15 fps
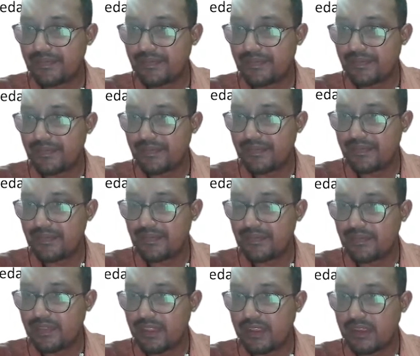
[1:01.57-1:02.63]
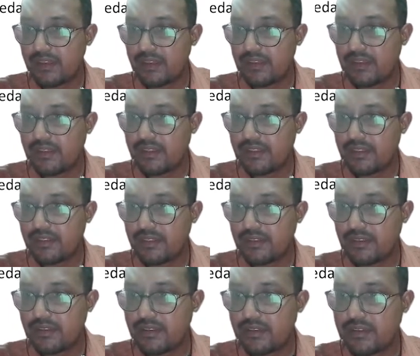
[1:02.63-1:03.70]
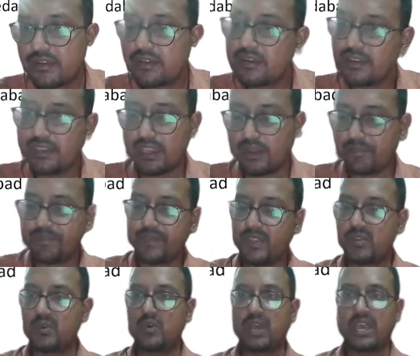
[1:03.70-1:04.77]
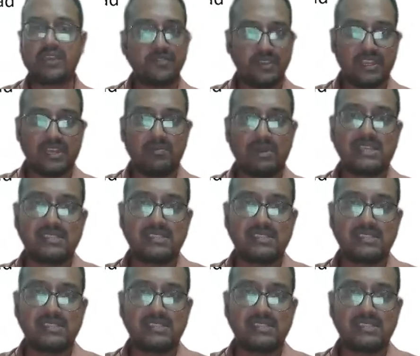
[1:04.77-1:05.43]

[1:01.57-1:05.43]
Clear that okay, my voice. Yeah. So I feel